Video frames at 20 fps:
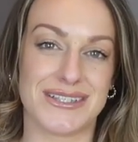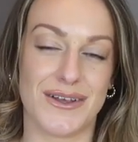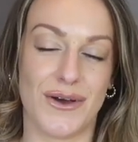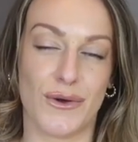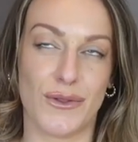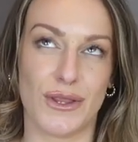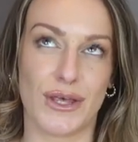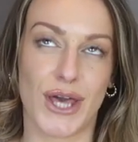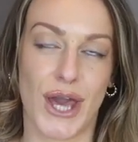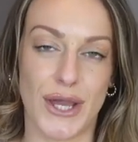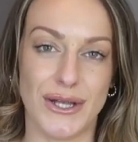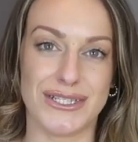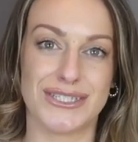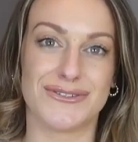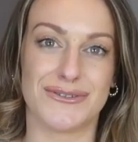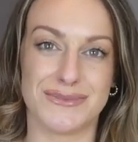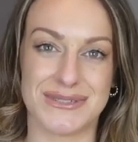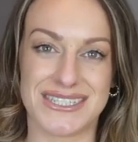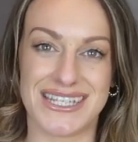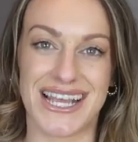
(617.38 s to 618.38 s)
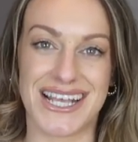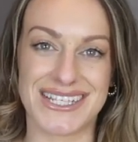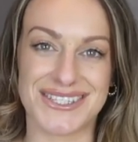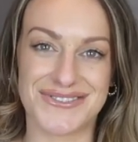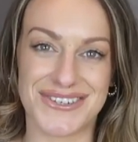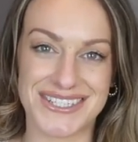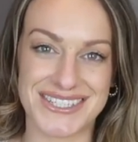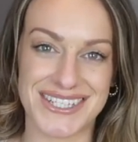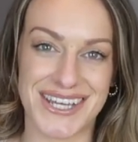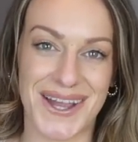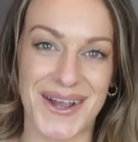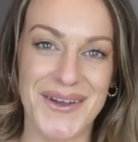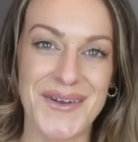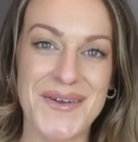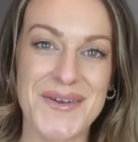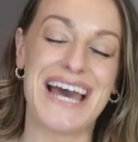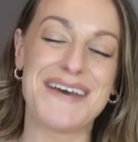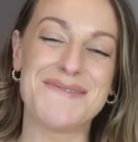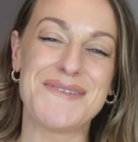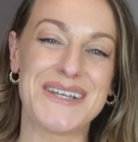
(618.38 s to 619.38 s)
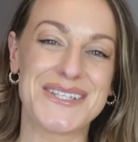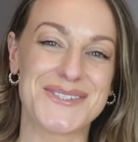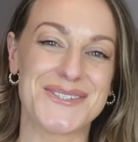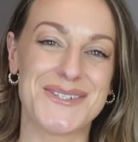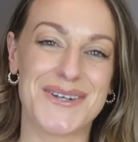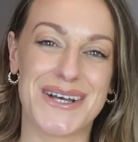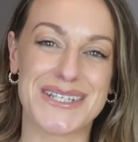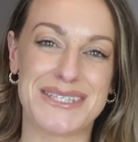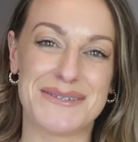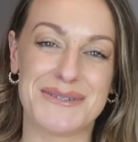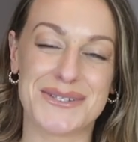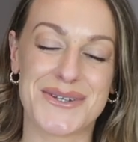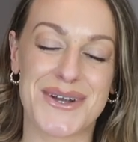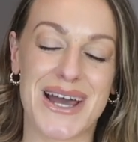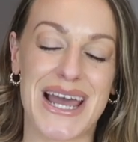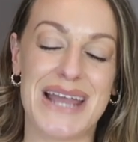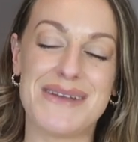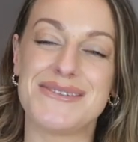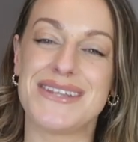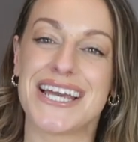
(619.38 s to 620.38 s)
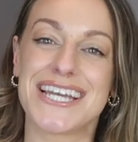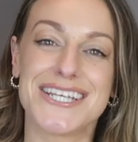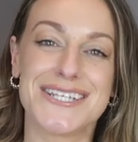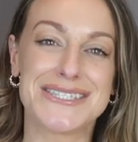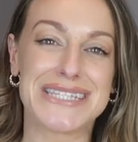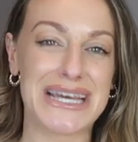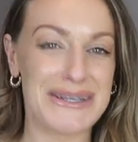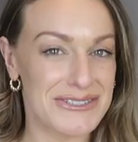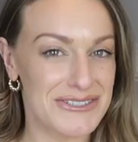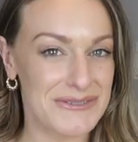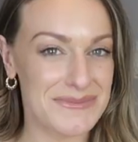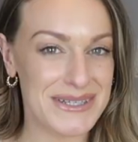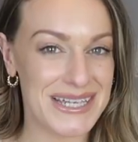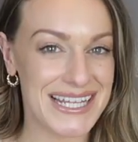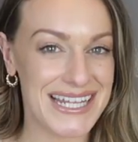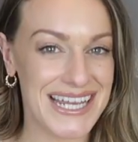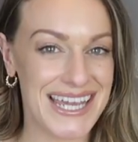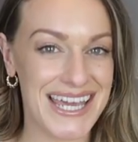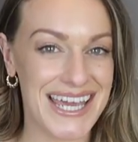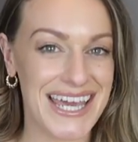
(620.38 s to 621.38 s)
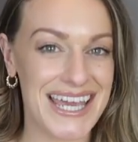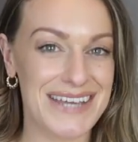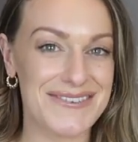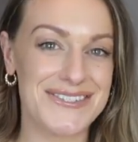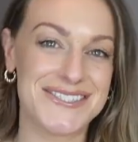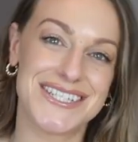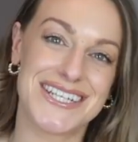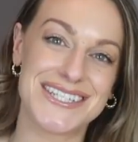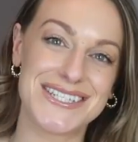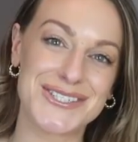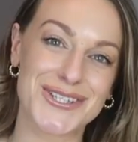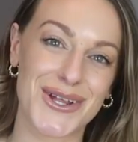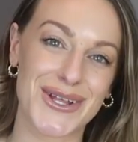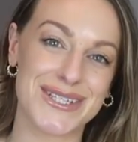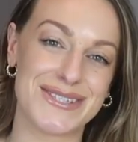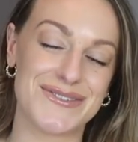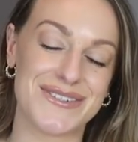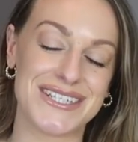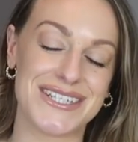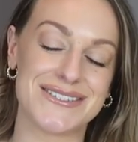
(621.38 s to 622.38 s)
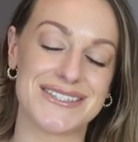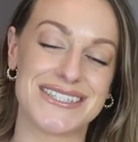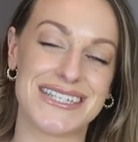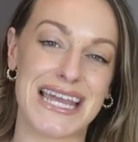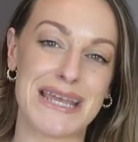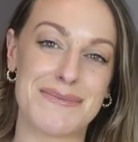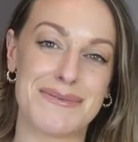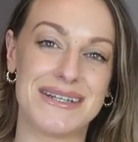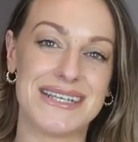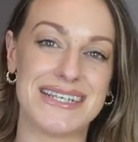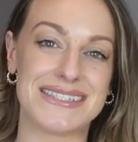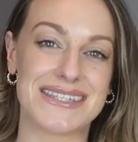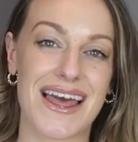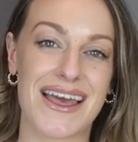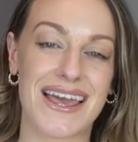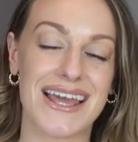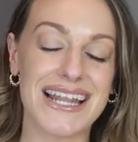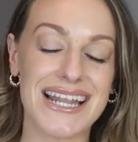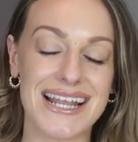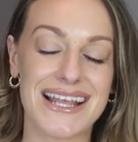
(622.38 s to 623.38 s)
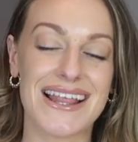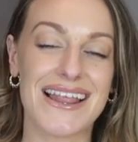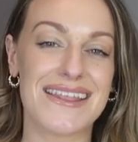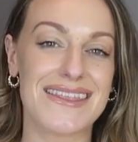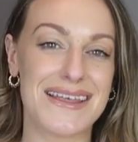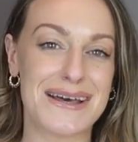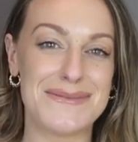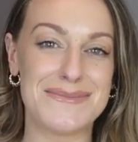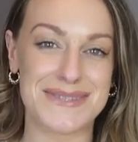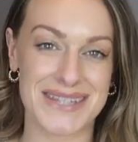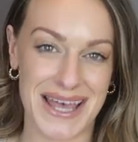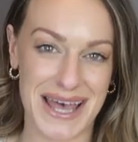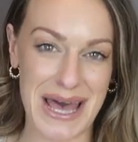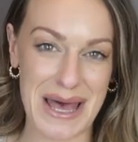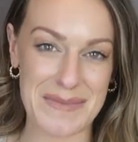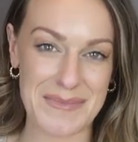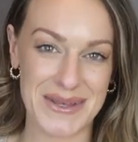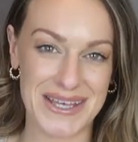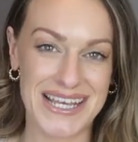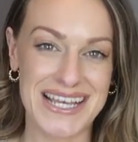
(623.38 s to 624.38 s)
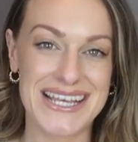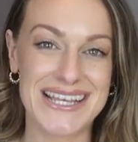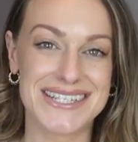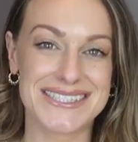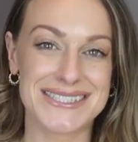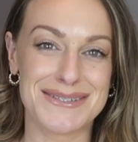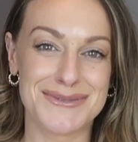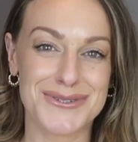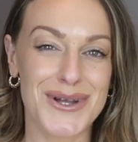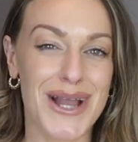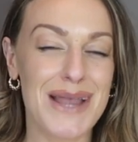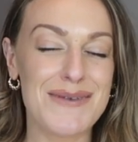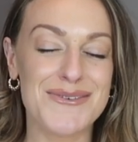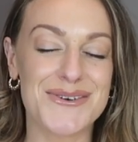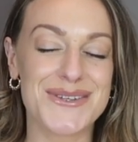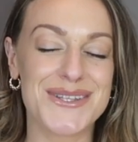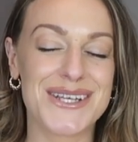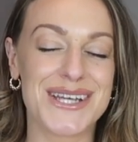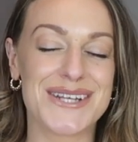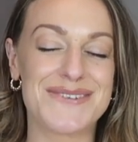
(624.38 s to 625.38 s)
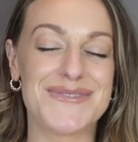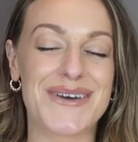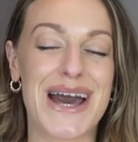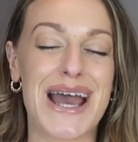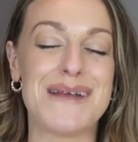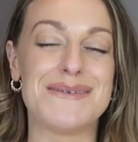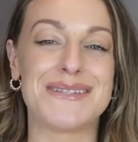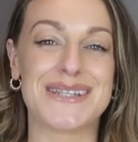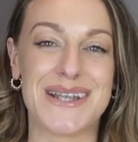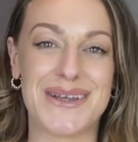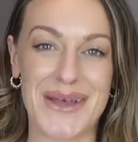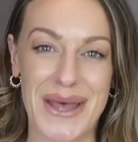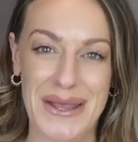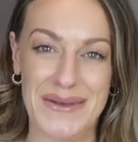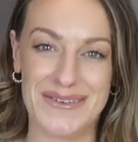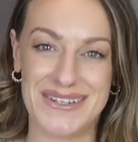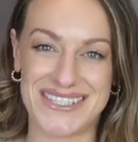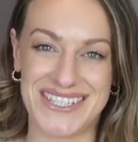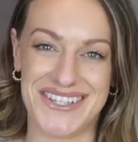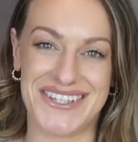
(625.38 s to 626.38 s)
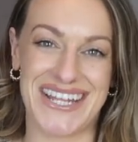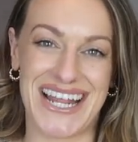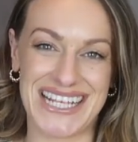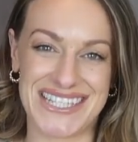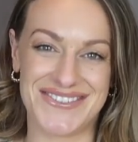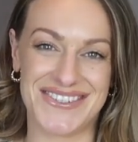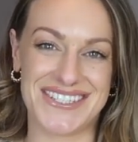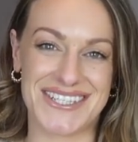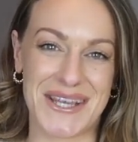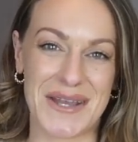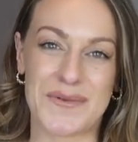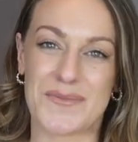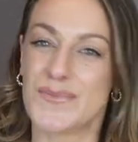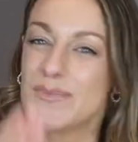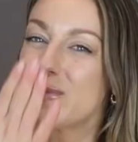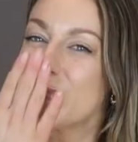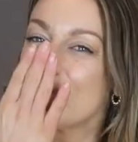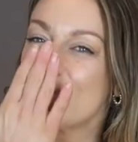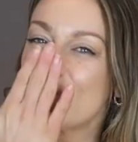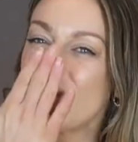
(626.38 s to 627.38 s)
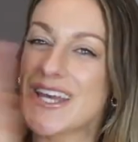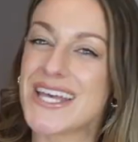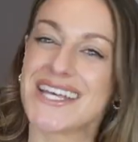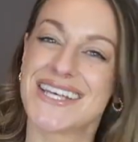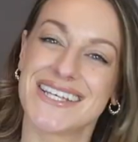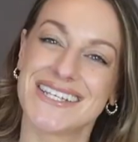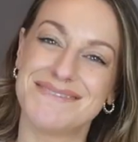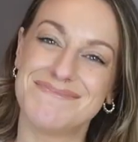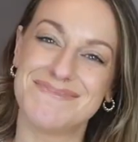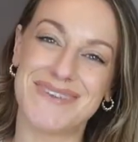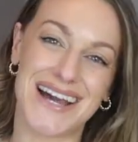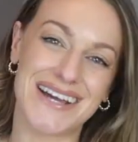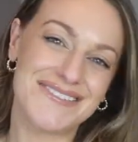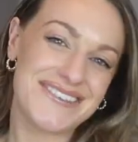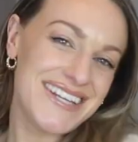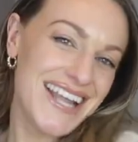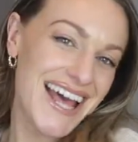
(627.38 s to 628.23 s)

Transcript: all the codes from today's video. And make sure you are subscribed. Thank you so much for being here. If you did enjoy this video today, please click a thumbs up, subscribe for all the good vibes, and I'll hopefully see you in the next video. Bye for